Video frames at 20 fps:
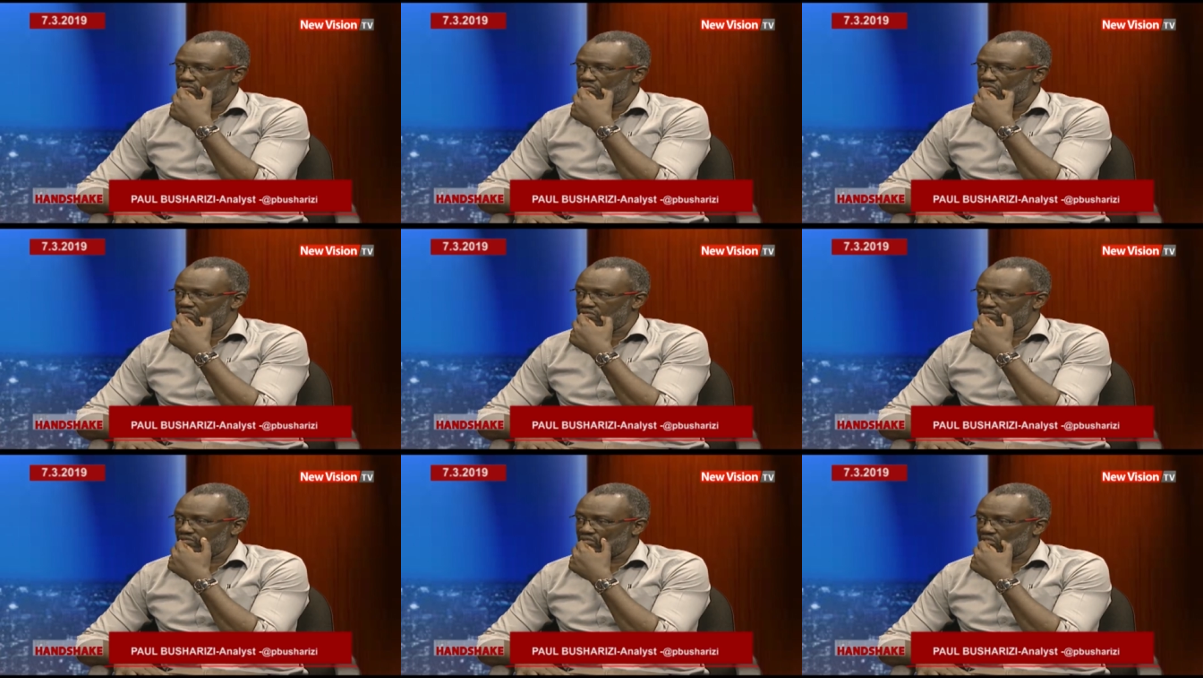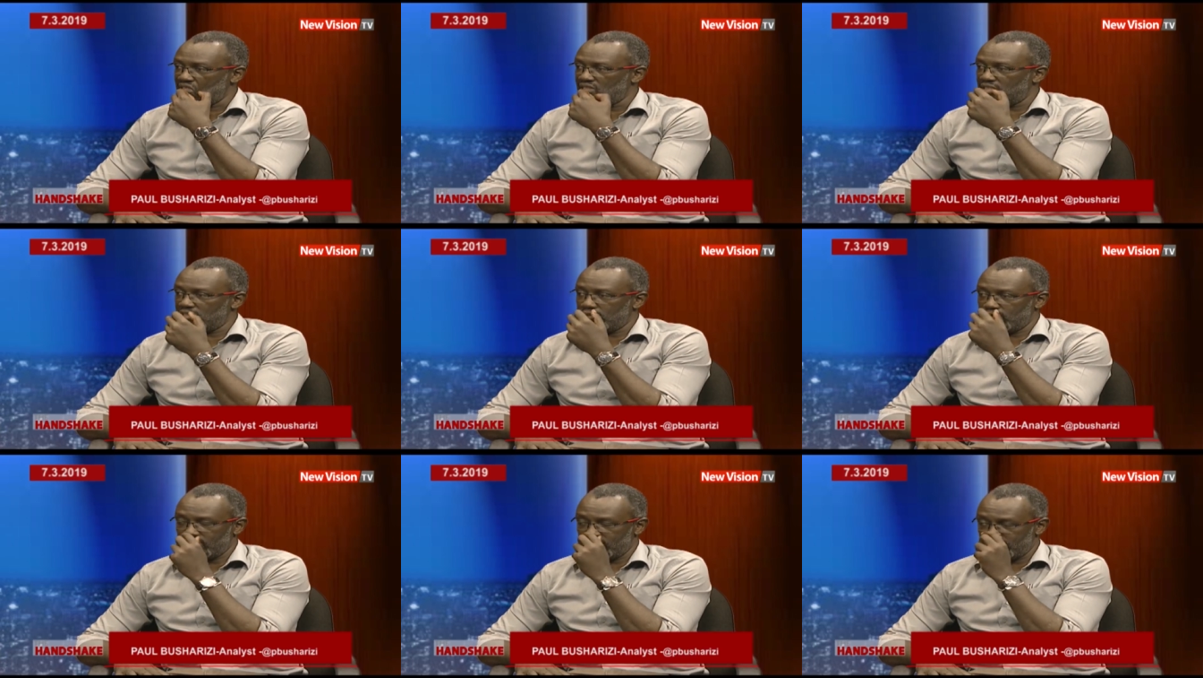uh, there.
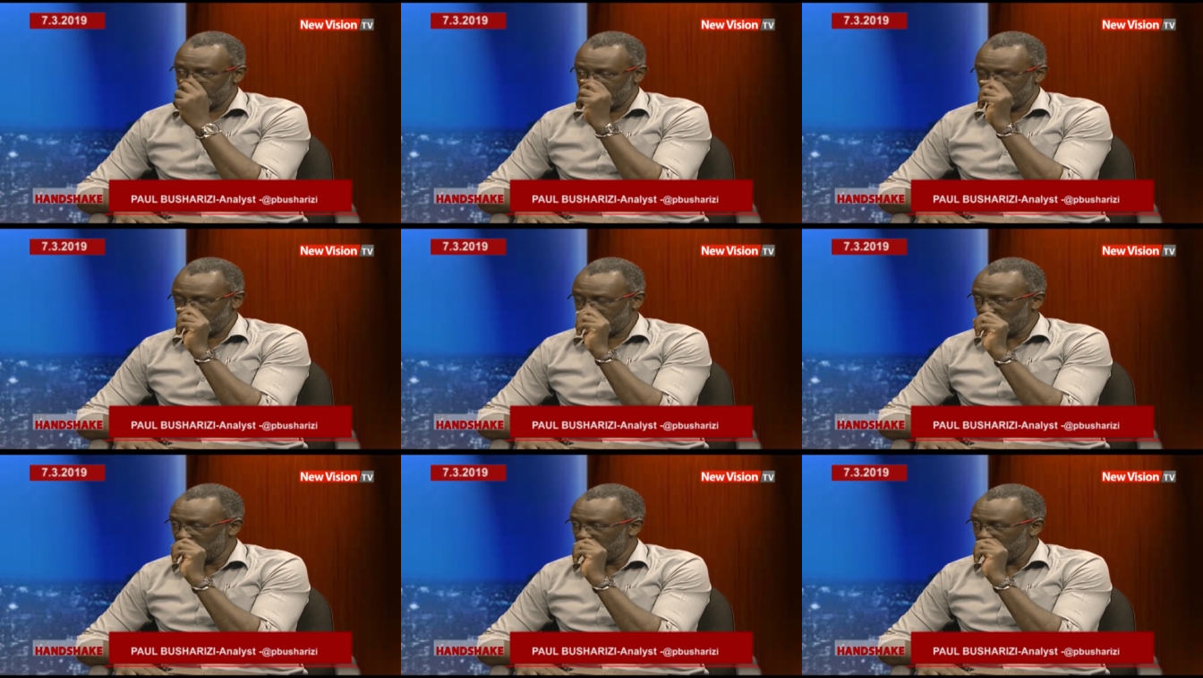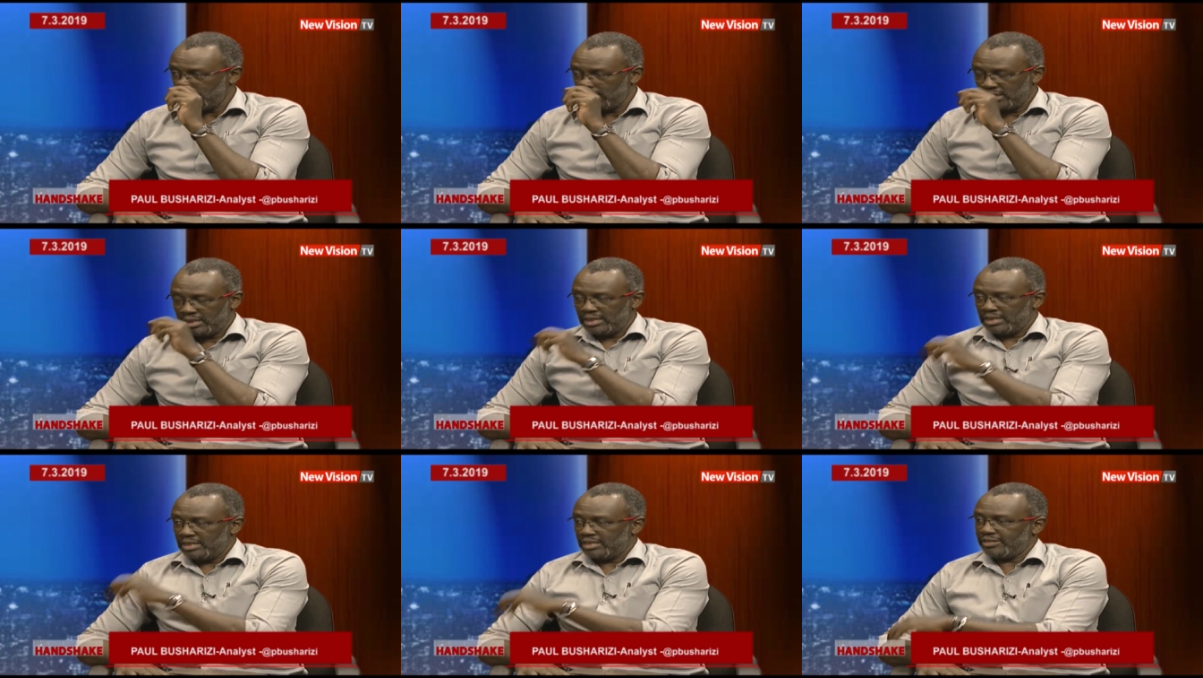There was
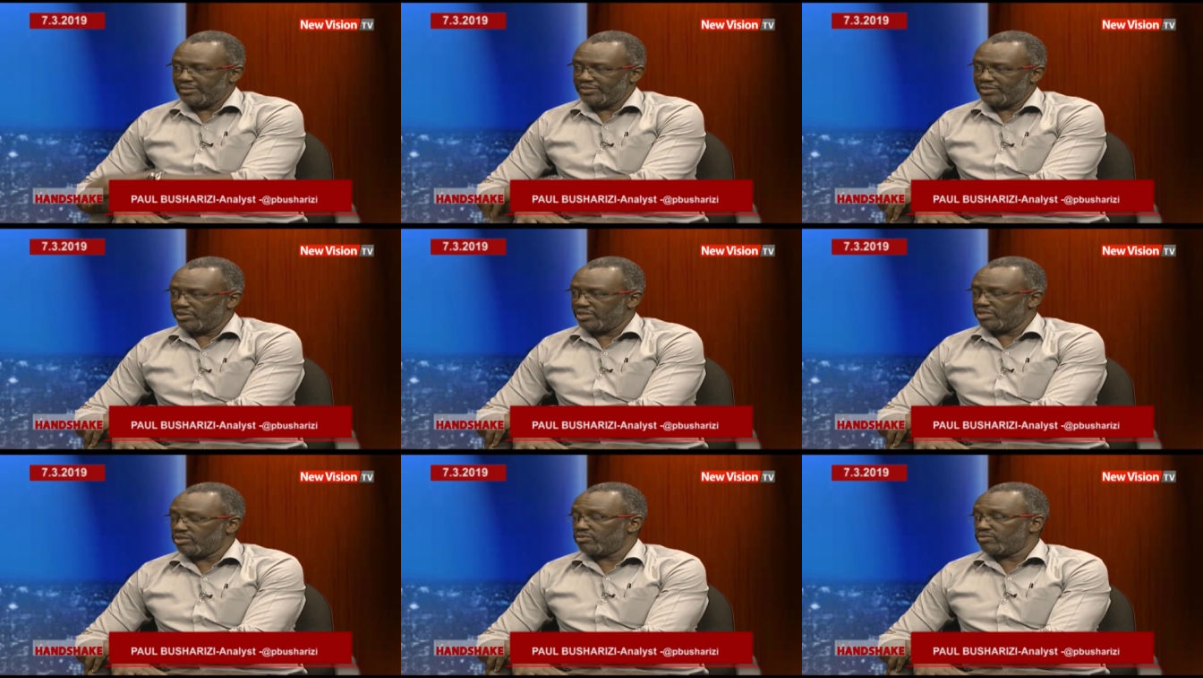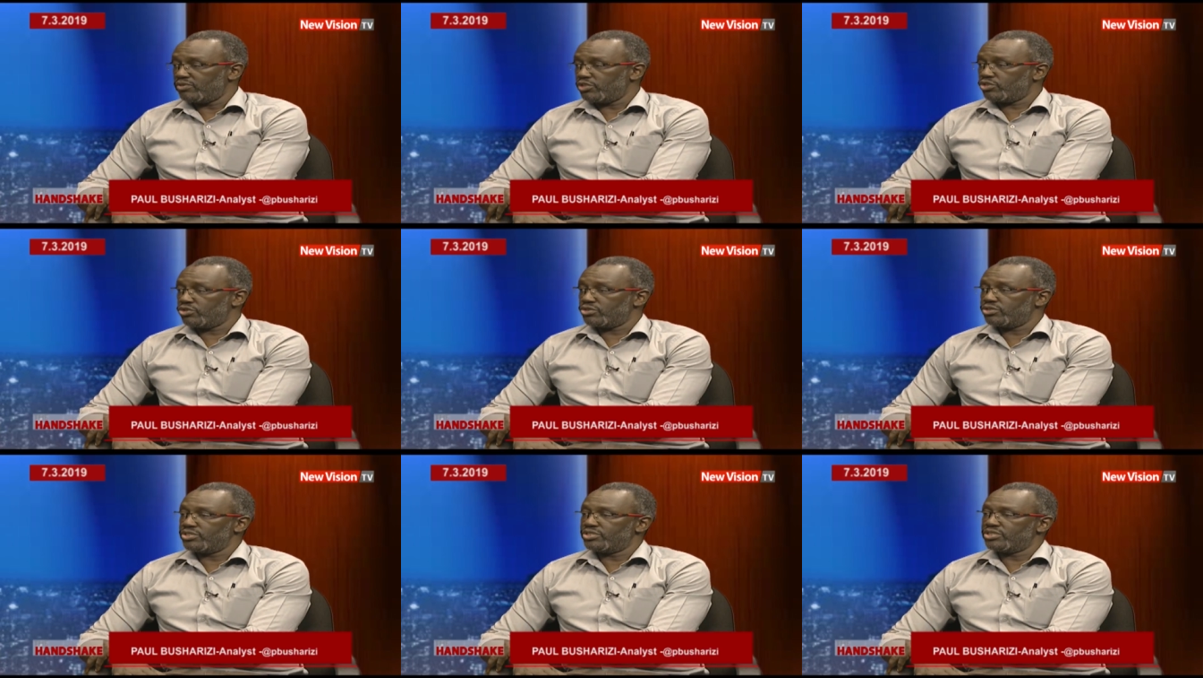uh, there were
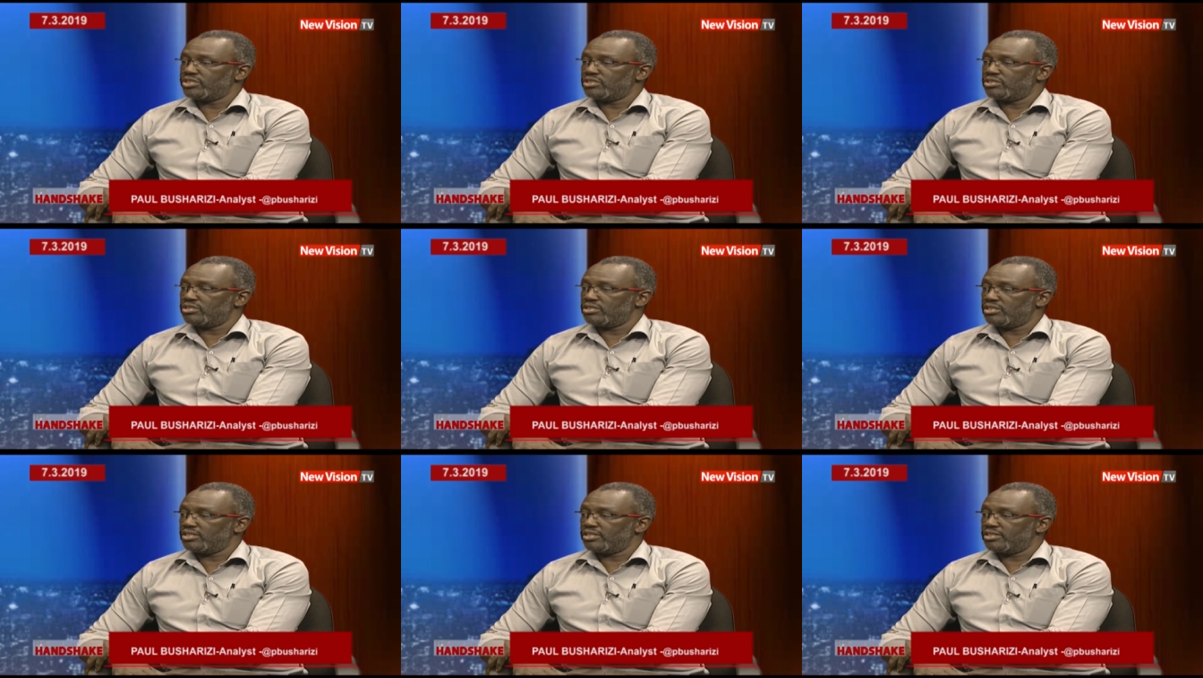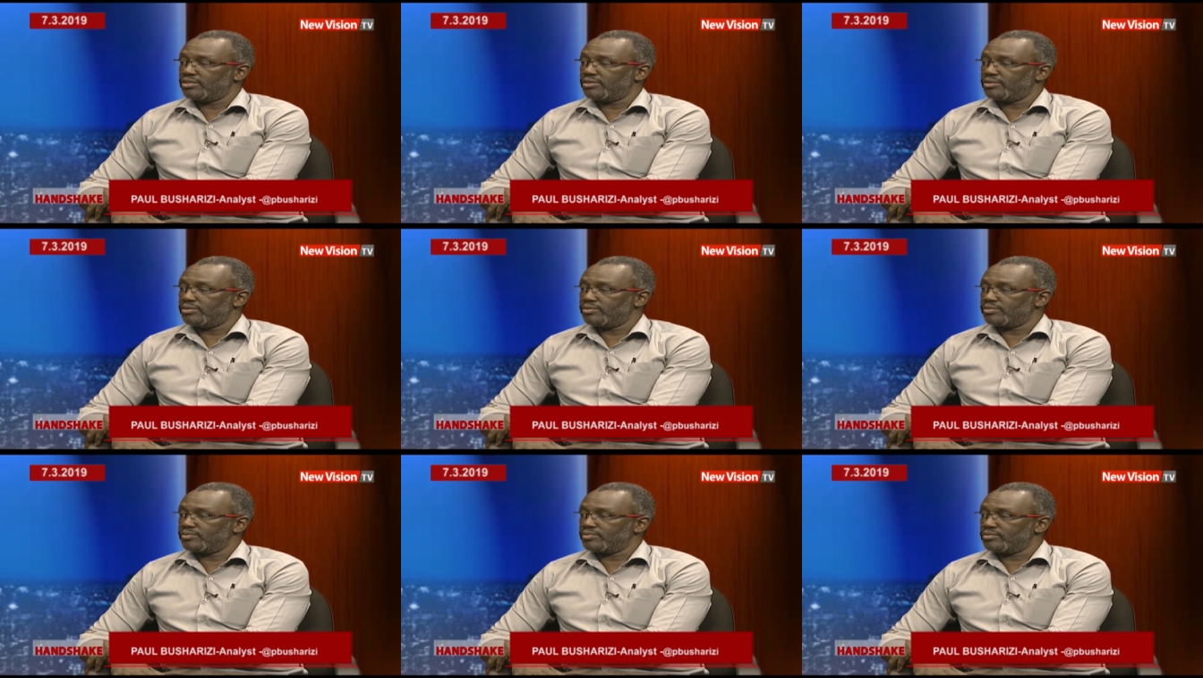innovations in,
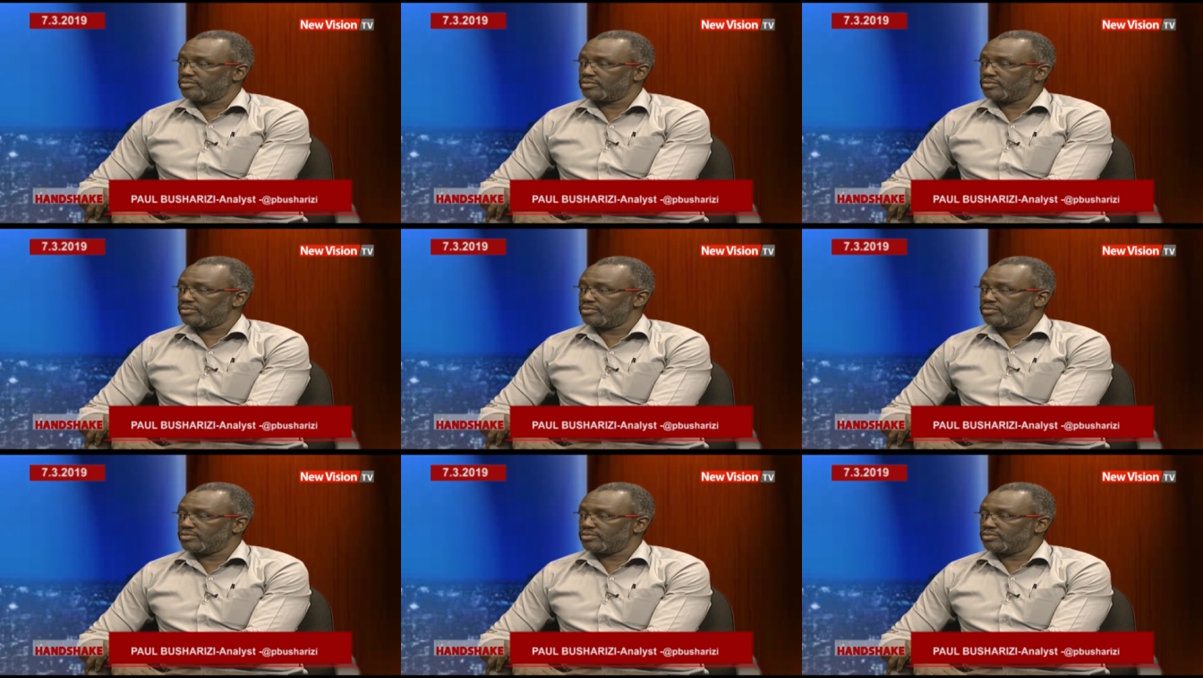uh,